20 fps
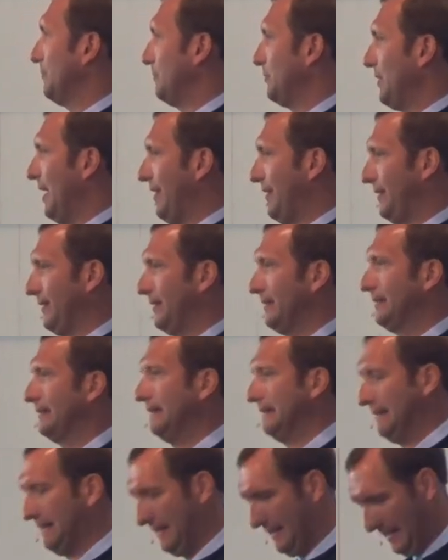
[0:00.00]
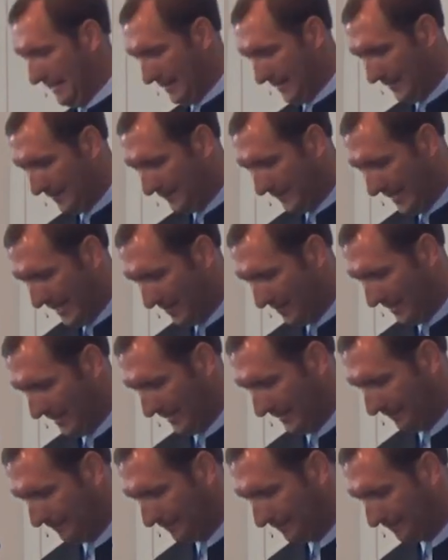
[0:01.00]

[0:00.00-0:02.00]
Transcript: brother in the family.